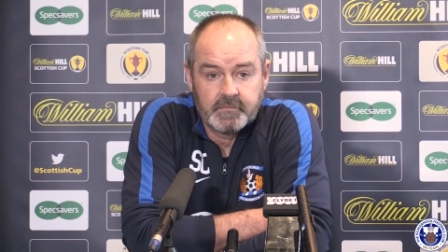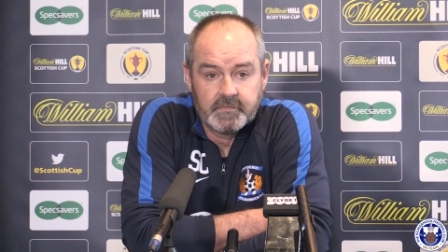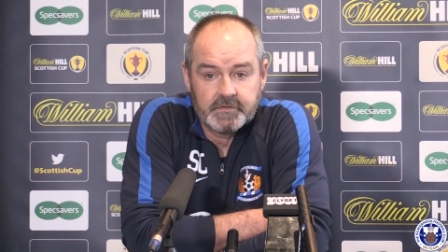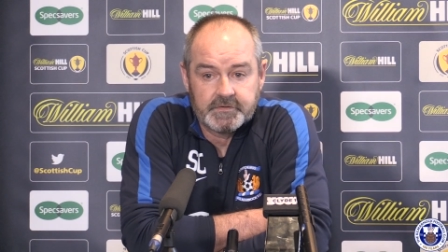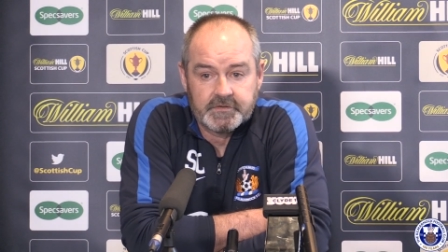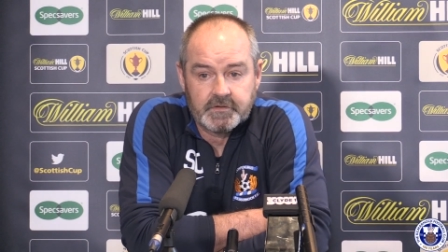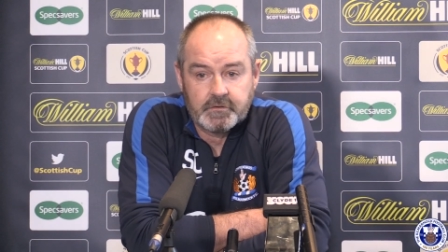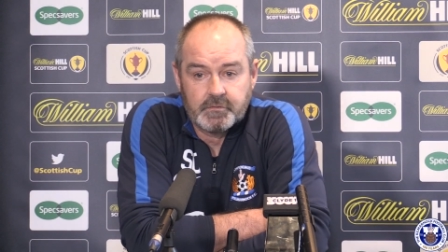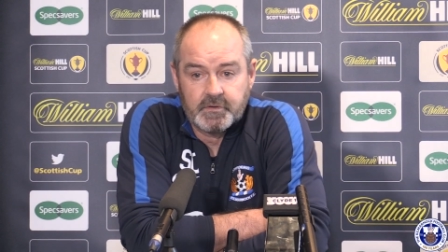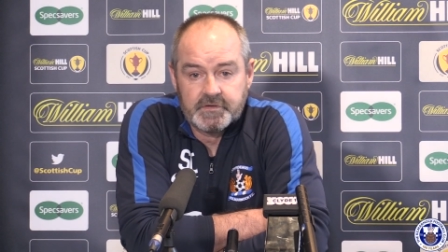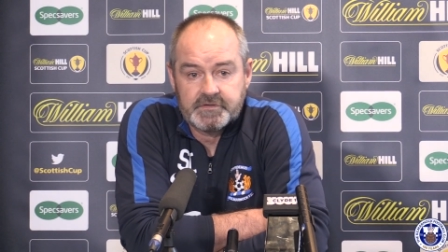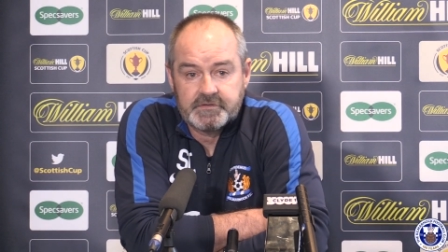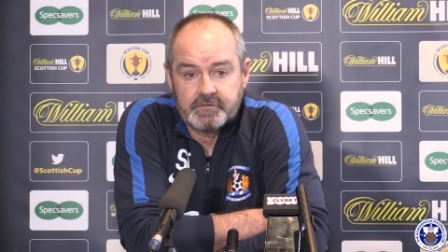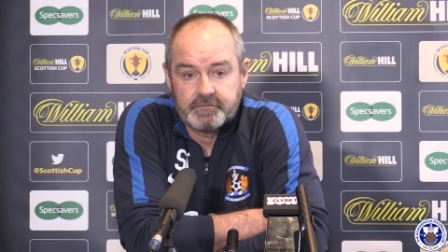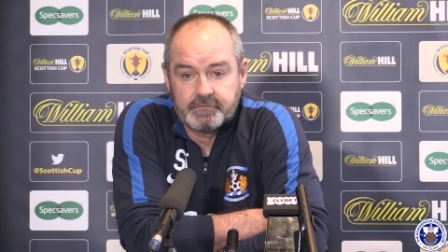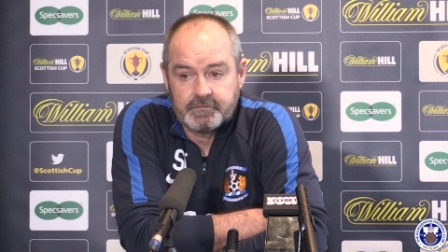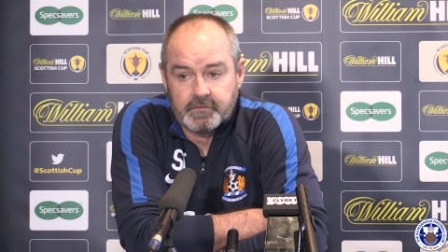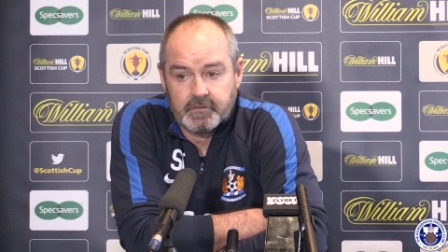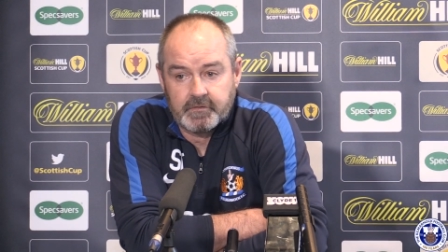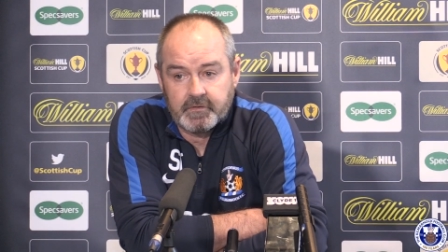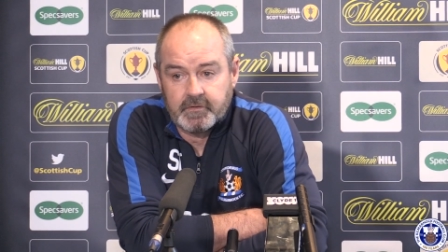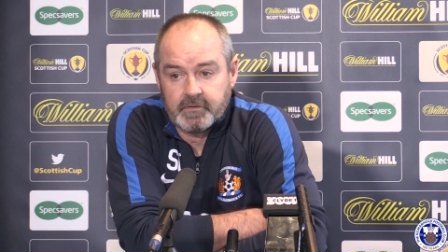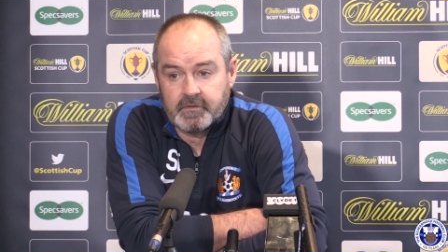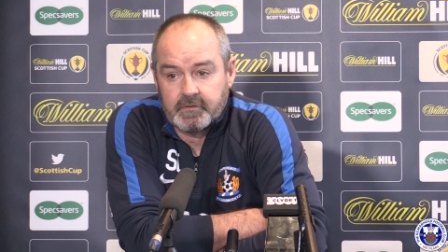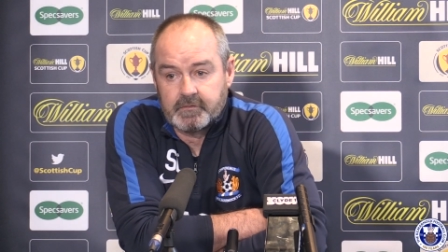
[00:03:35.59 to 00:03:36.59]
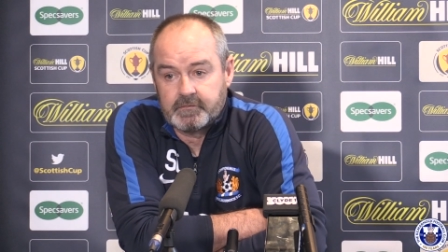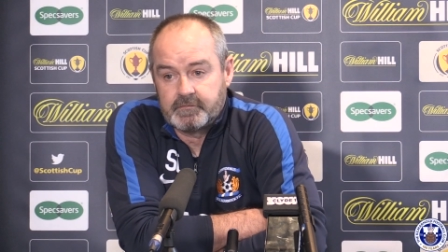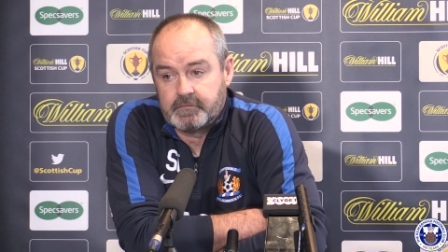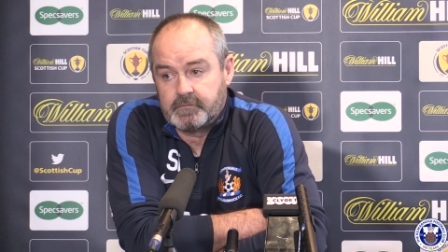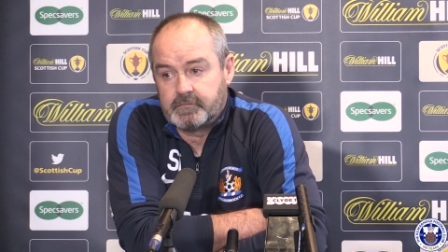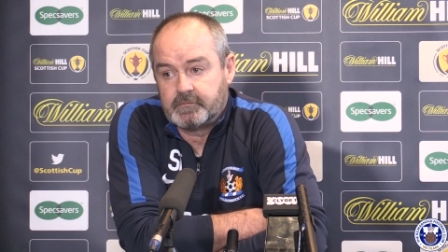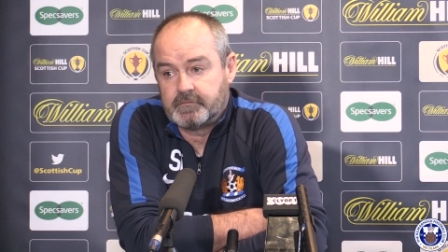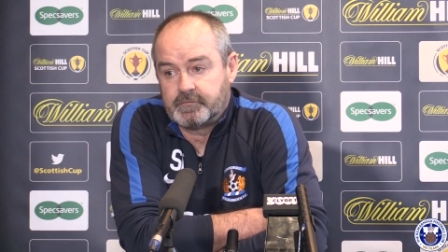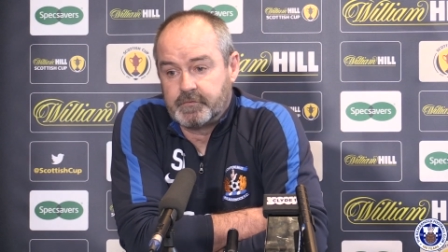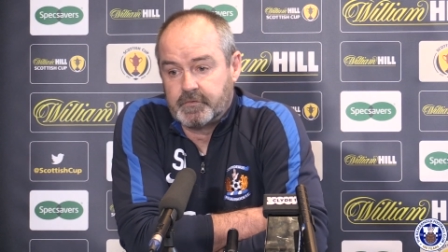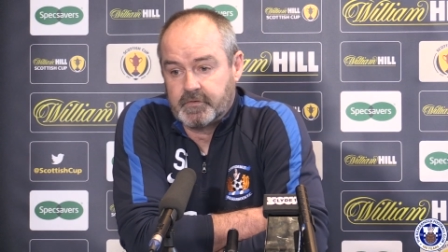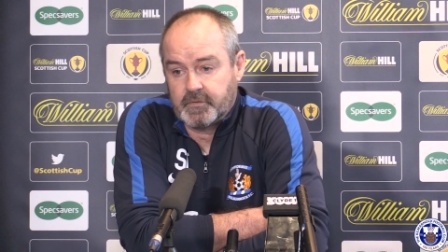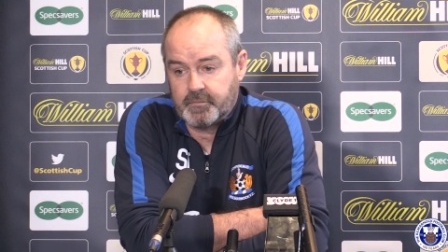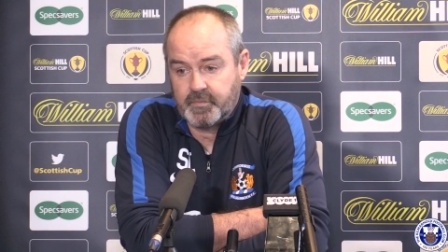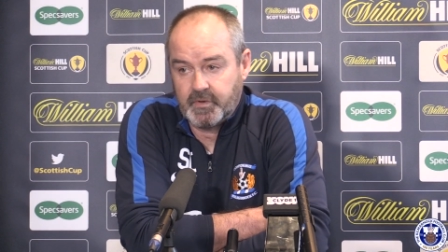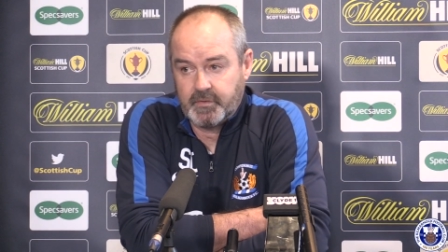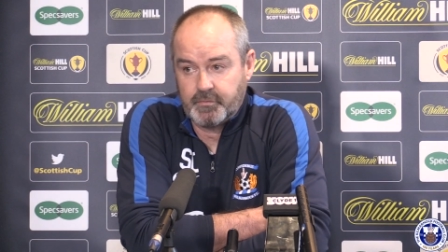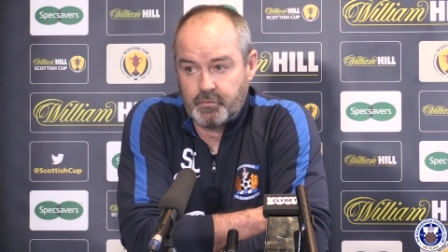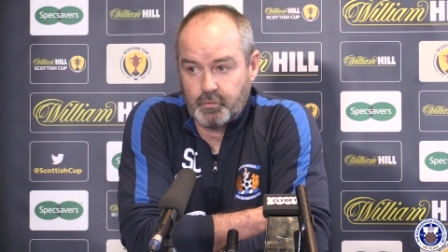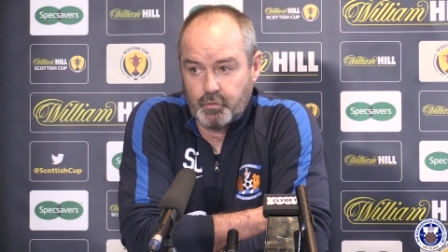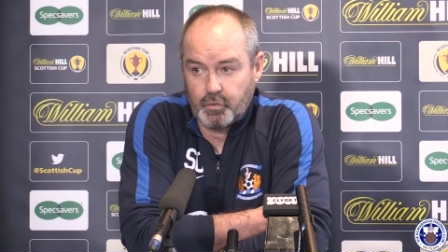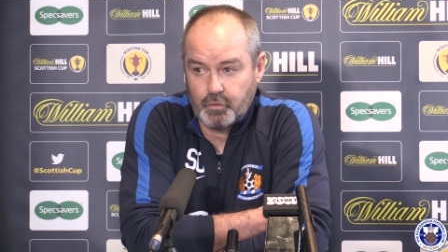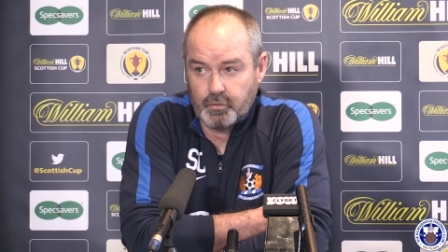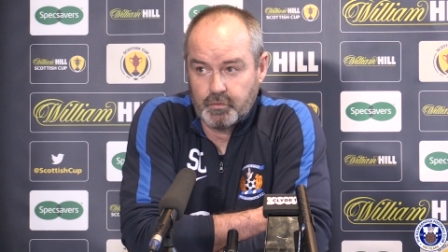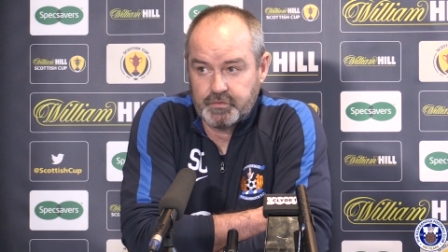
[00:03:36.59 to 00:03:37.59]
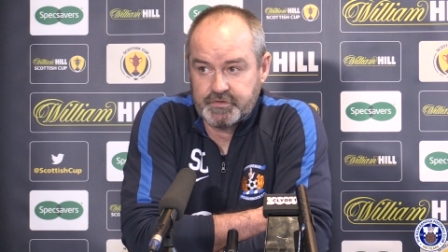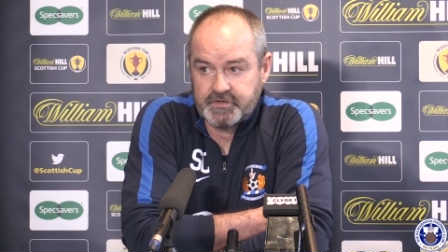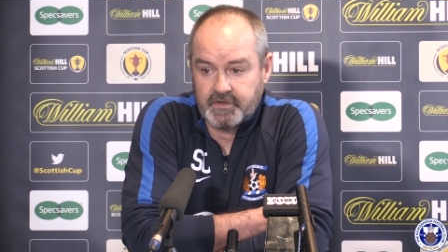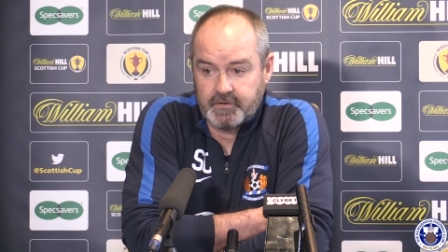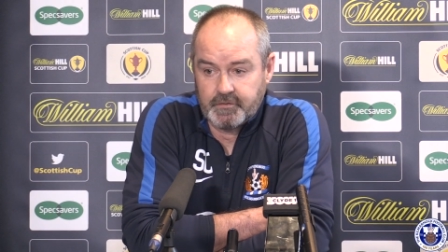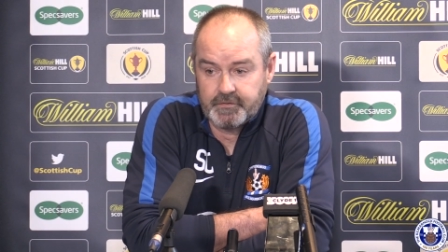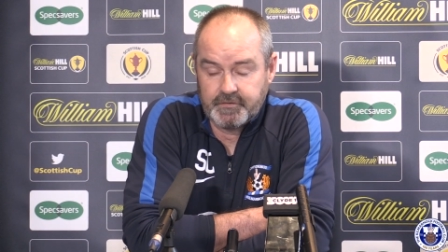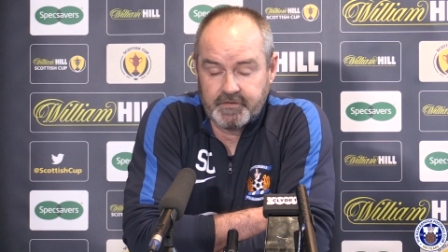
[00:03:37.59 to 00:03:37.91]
It's a question for the people who sit